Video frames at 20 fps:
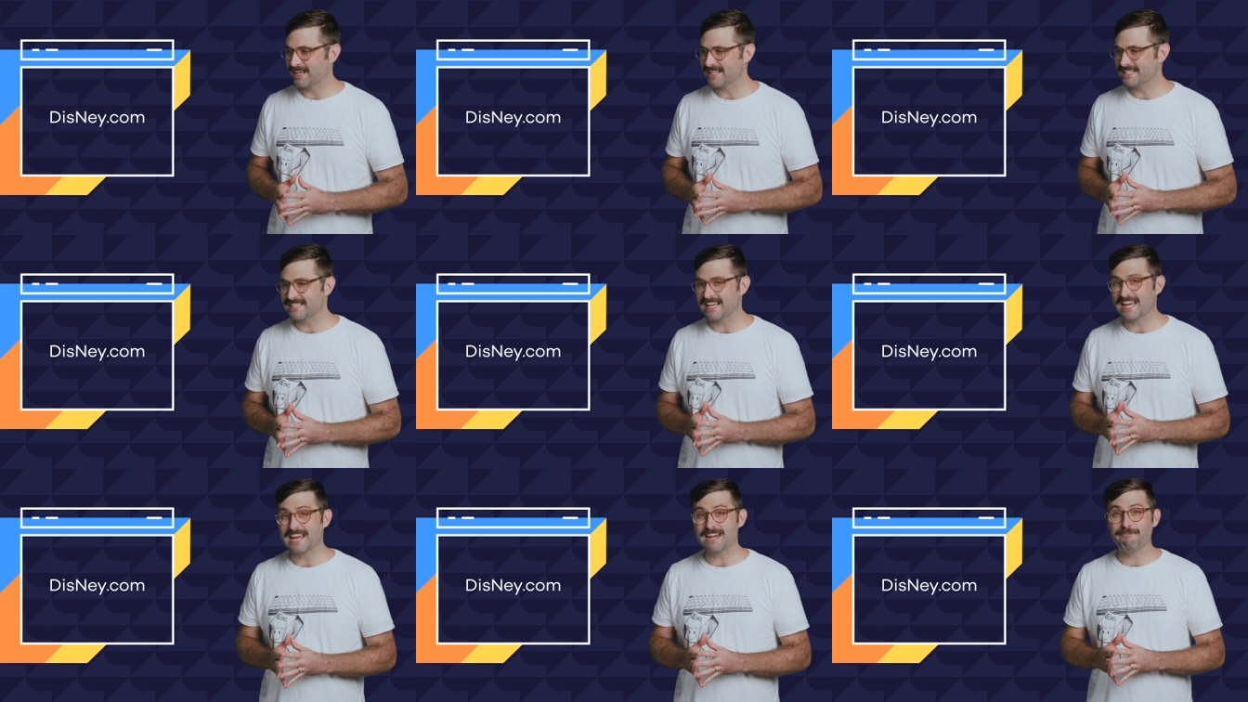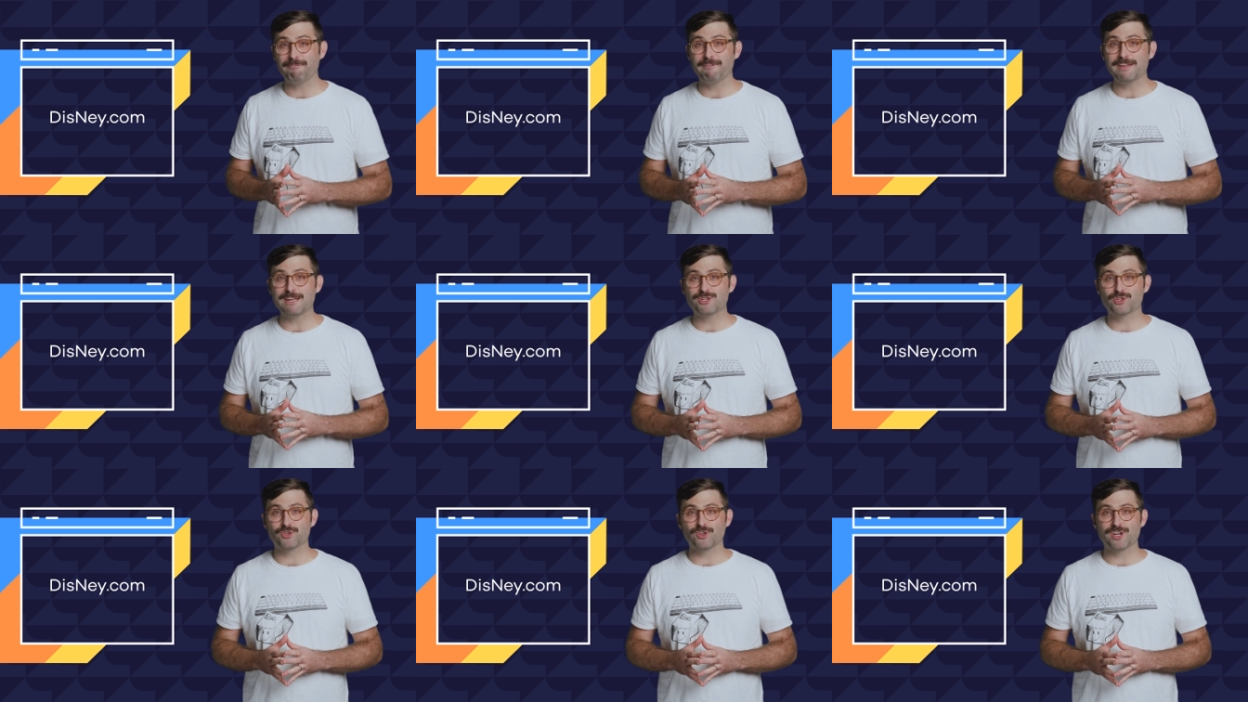a site
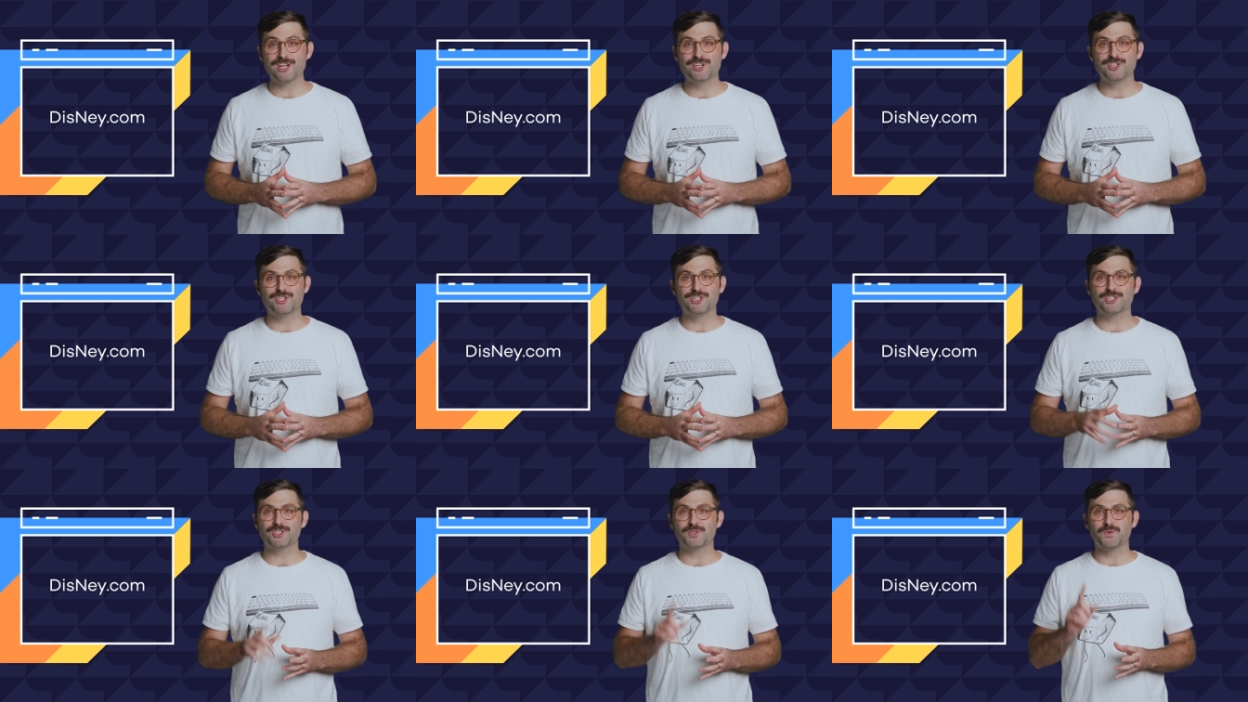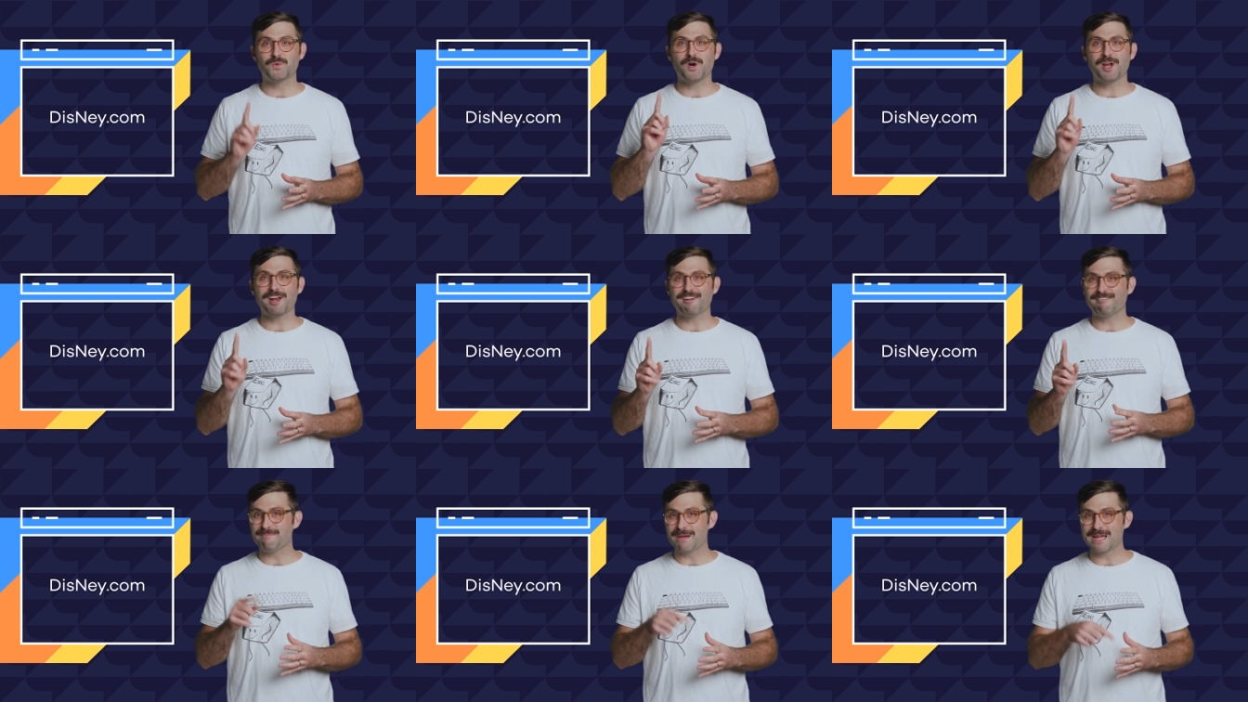featuring just
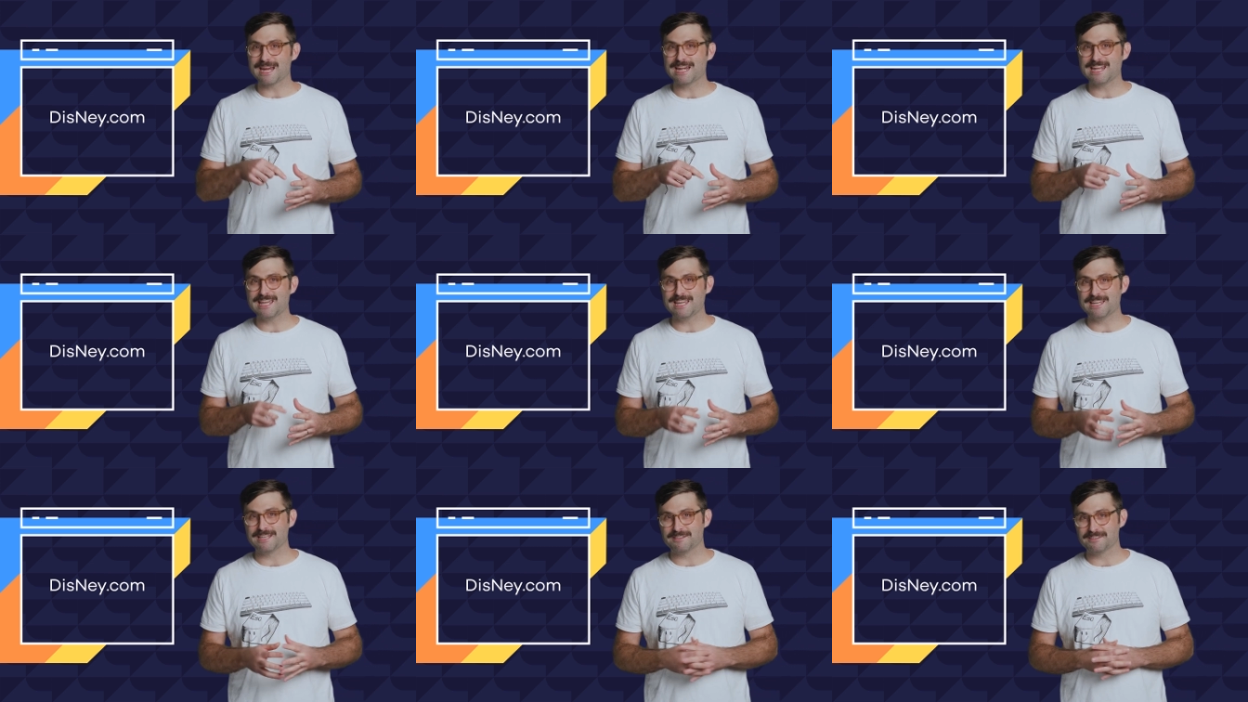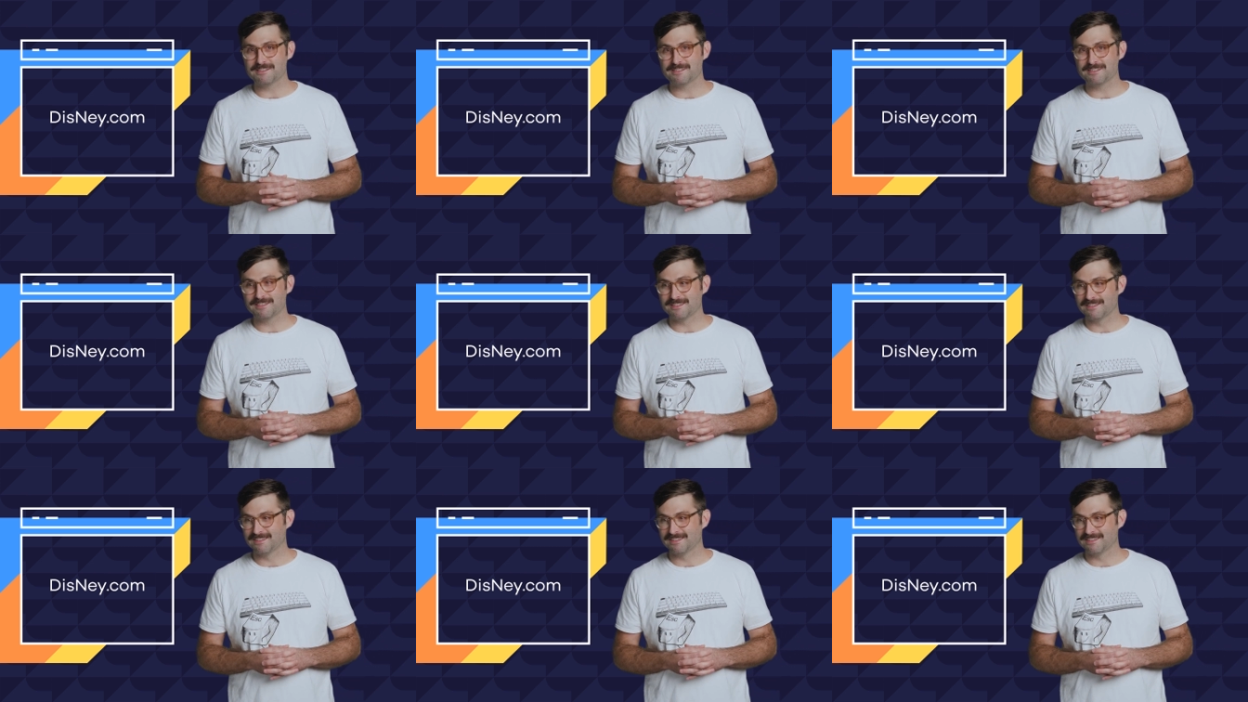one of my knees.